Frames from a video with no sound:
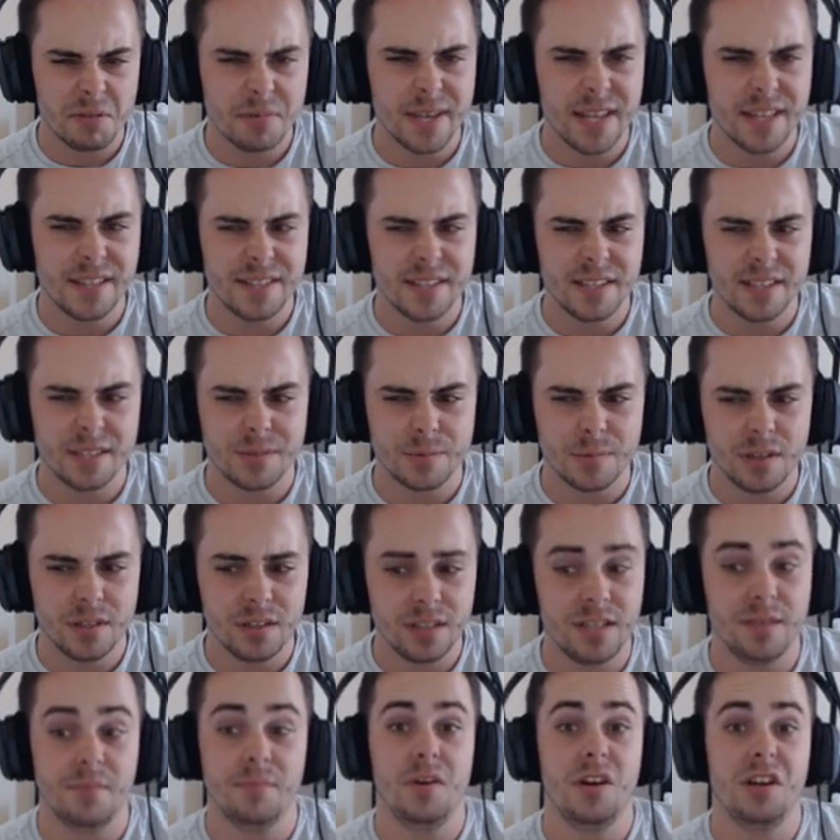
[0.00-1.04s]
gets it as well,
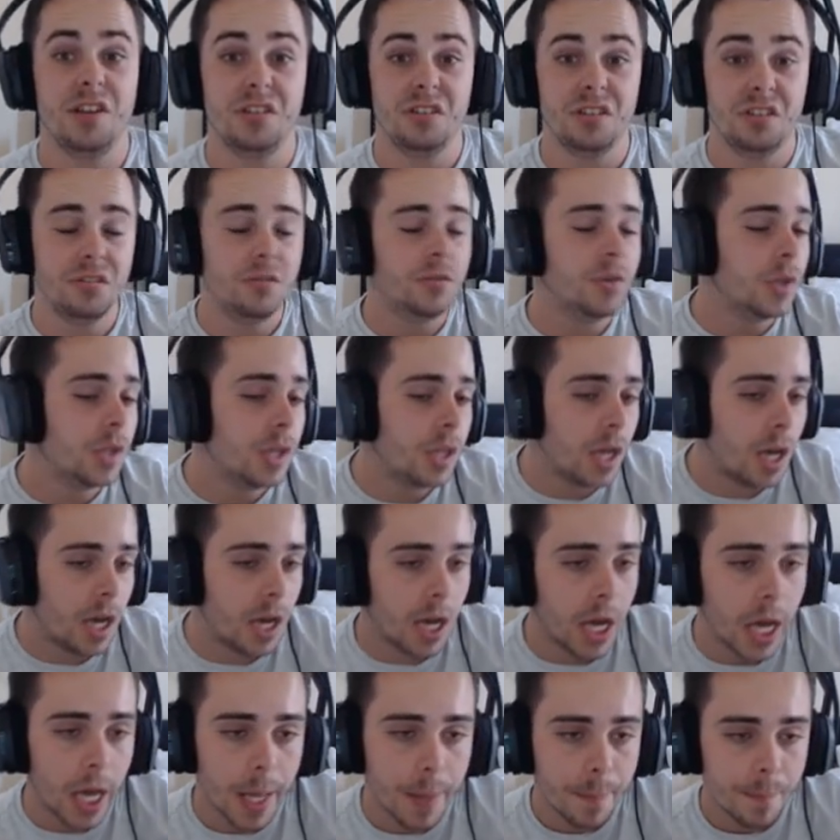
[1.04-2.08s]
it might do.
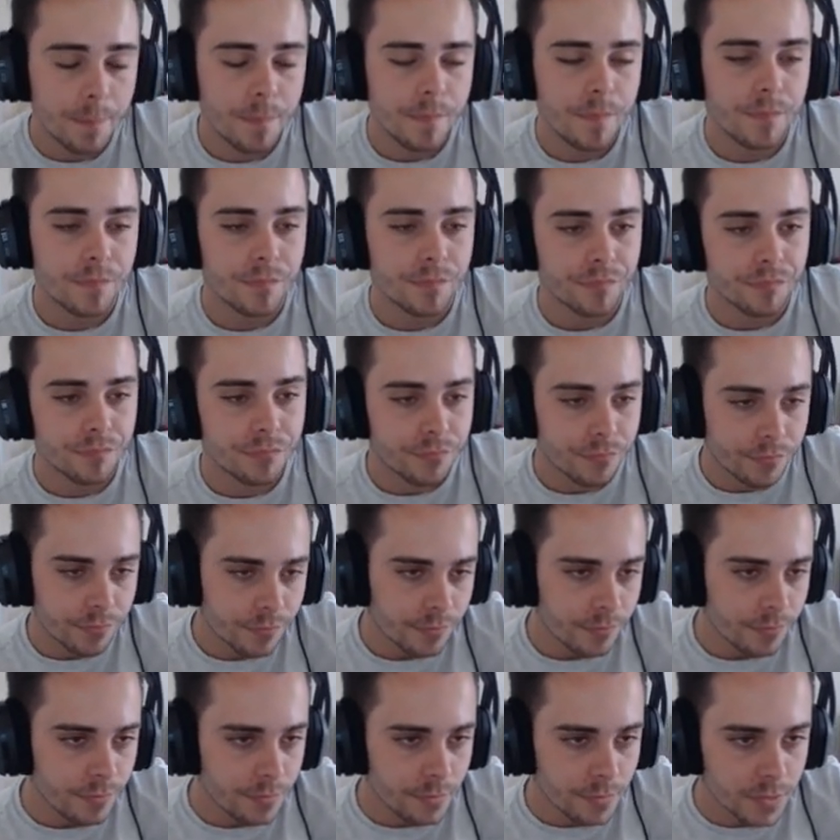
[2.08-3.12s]
Um,
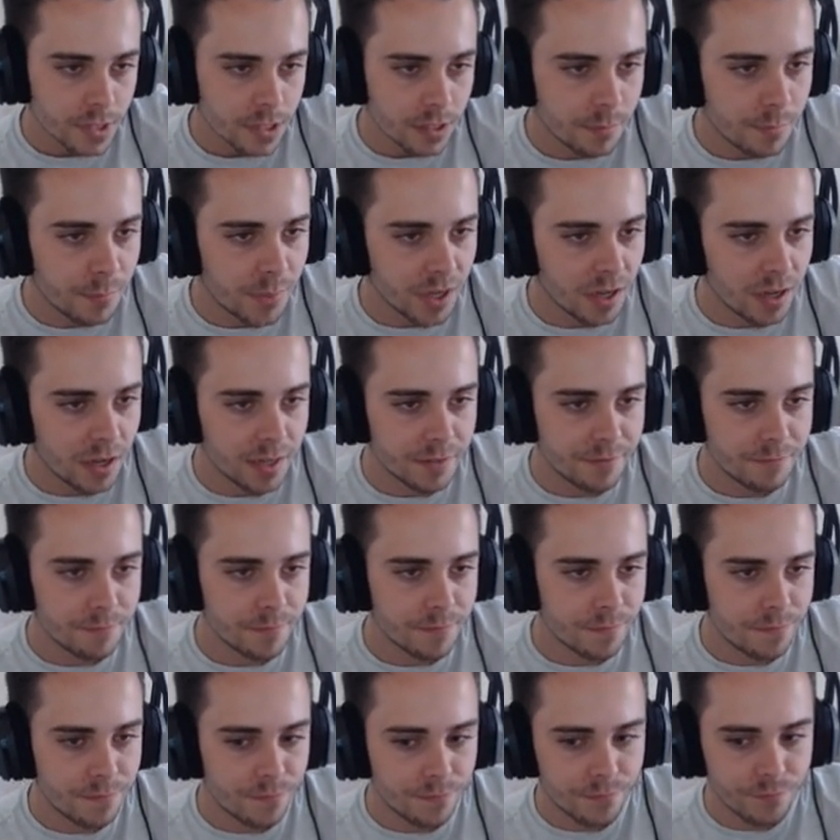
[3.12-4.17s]
but I
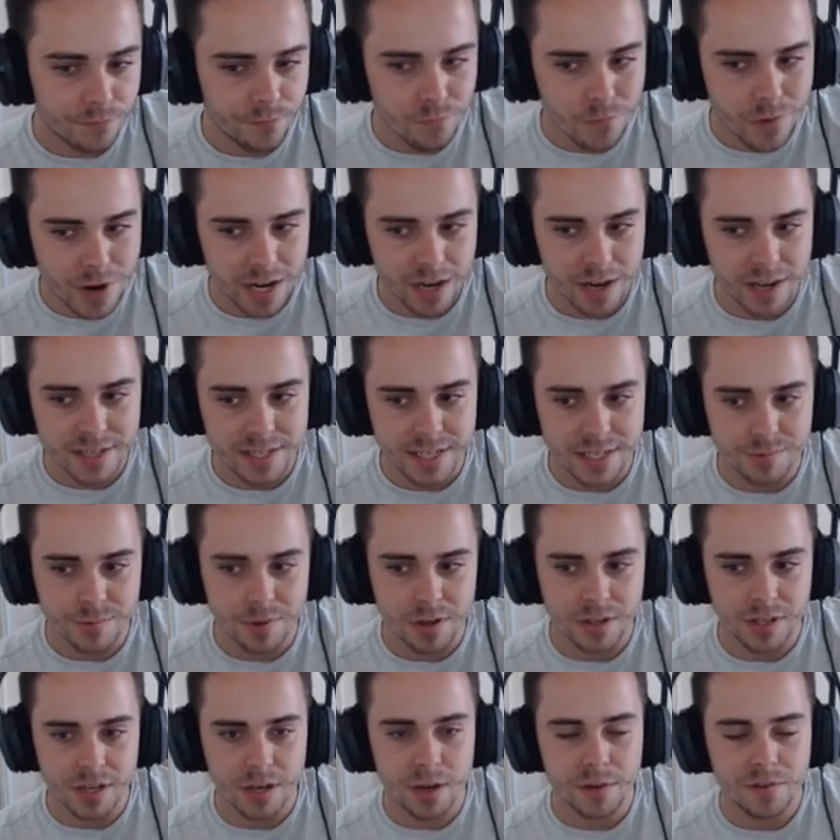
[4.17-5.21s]
realised as
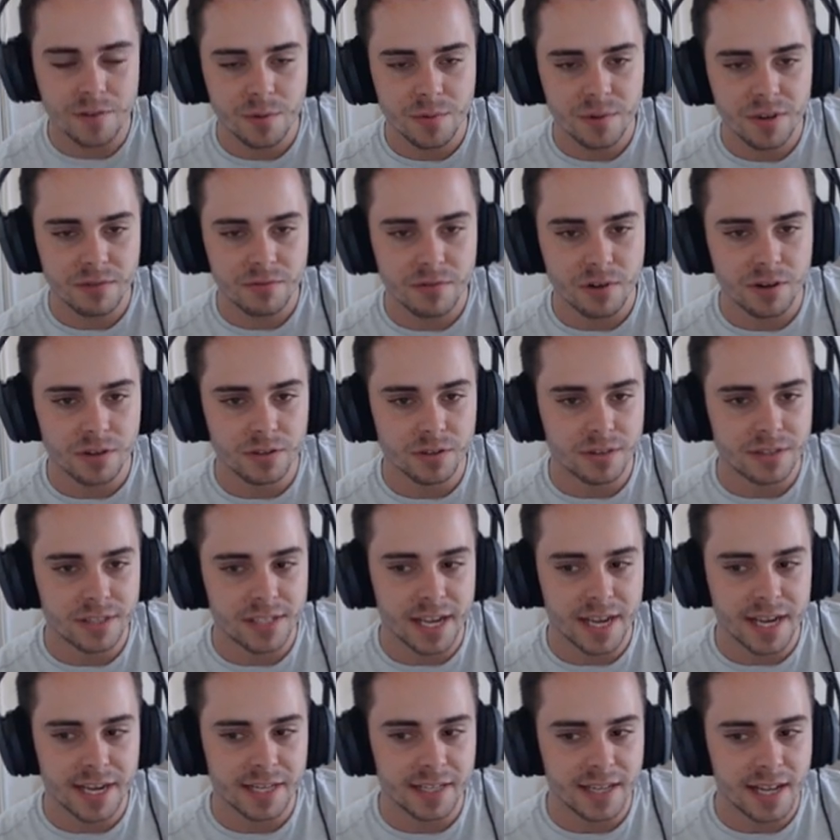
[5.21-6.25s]
well, you know, if I want to run,
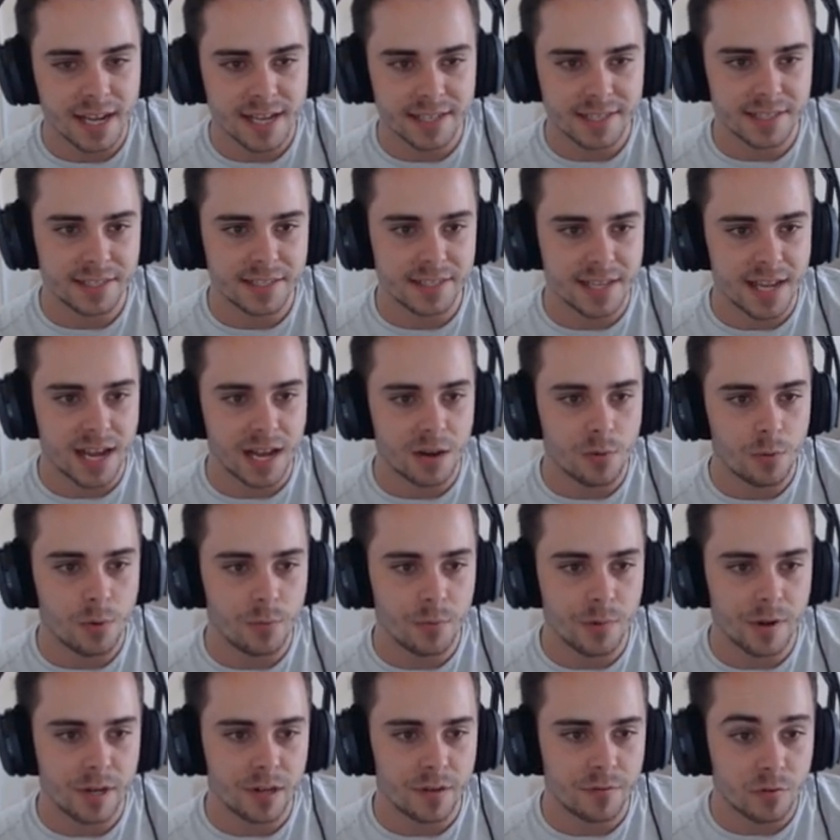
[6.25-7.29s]
say, Hazard Stack one
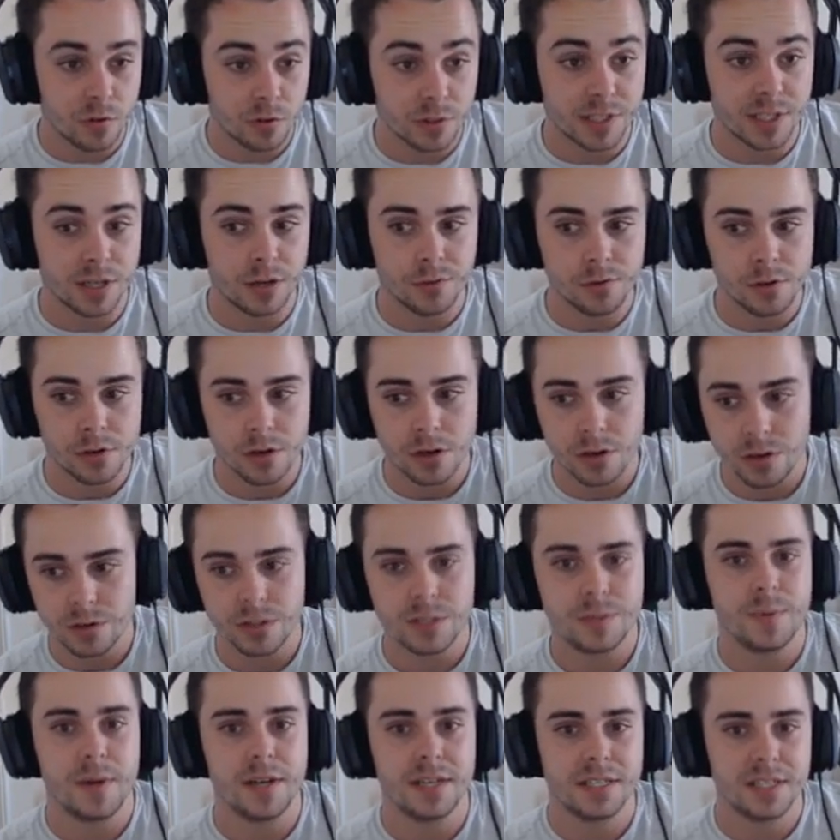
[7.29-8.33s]
week, I've got Stealth Rock, I've got
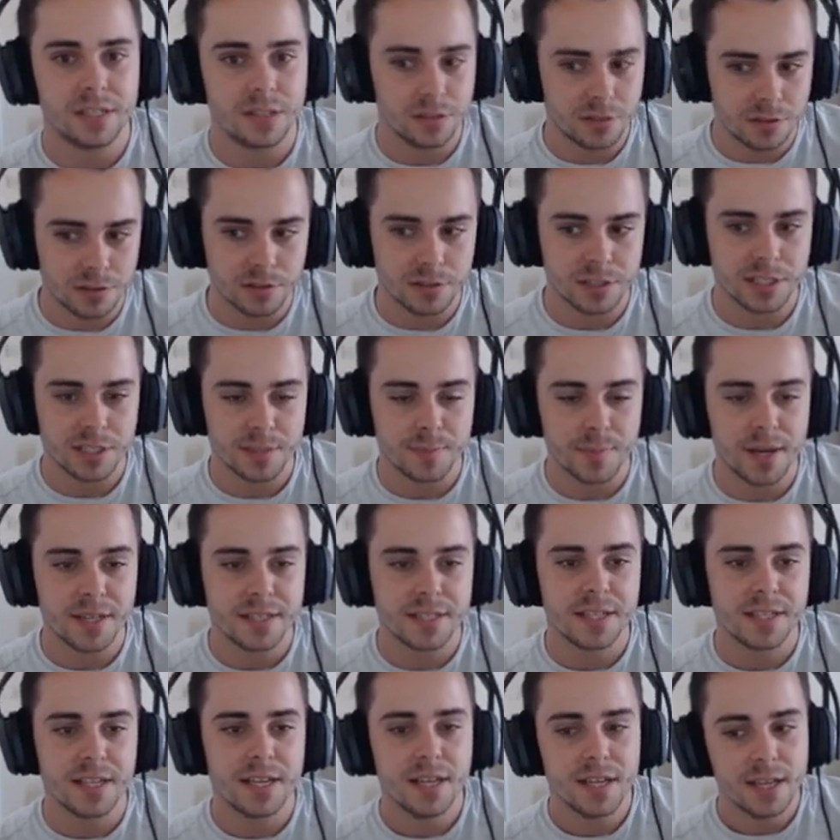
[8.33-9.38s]
Spikes, I've got Toxic
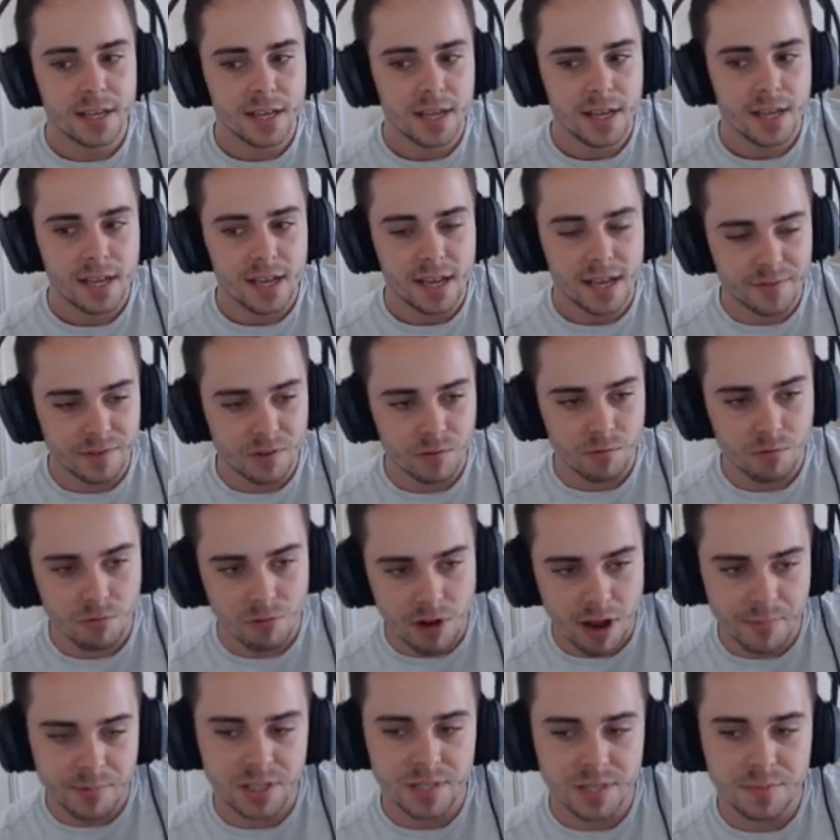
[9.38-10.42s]
Spikes. Having
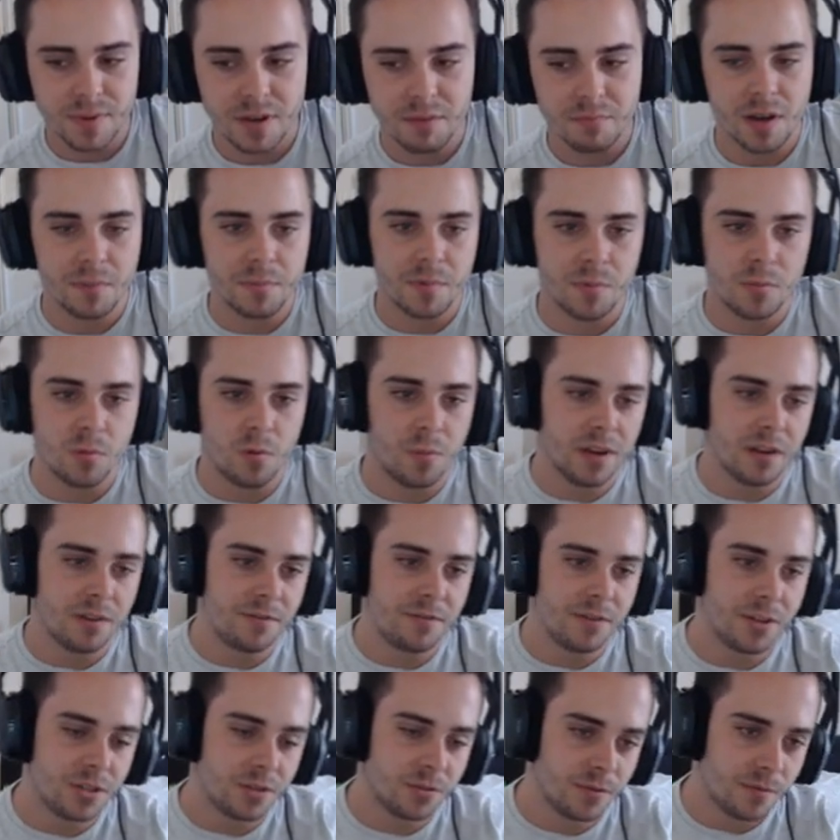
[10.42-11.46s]
Rapid Spin might be more
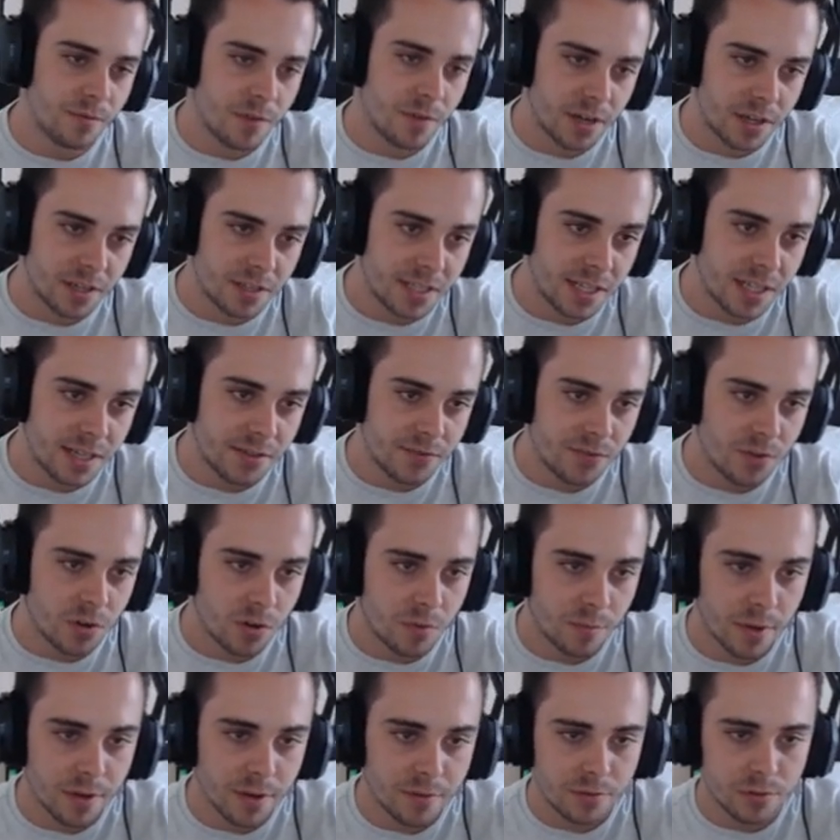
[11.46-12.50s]
beneficial than running Defog
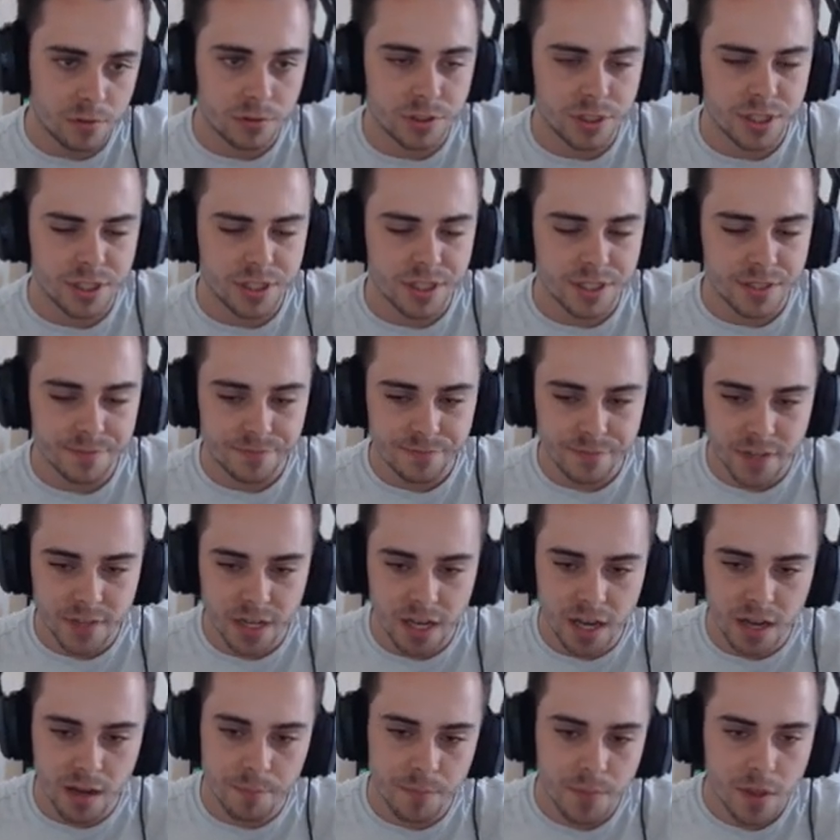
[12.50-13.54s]
on my Florges.
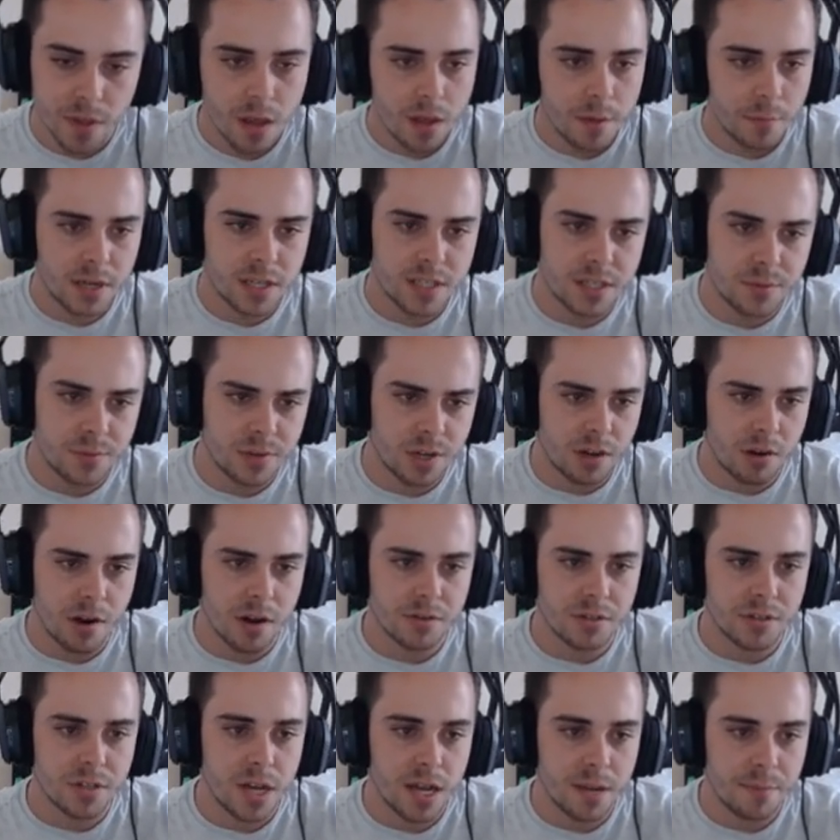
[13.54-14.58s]
Um, plus, I want a
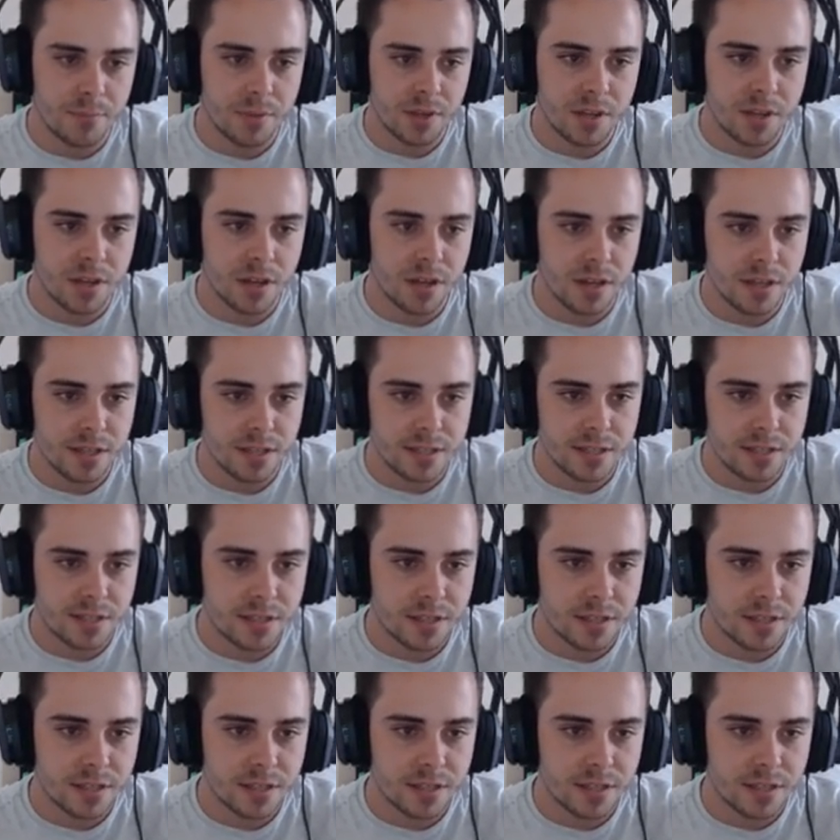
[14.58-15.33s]
ground type because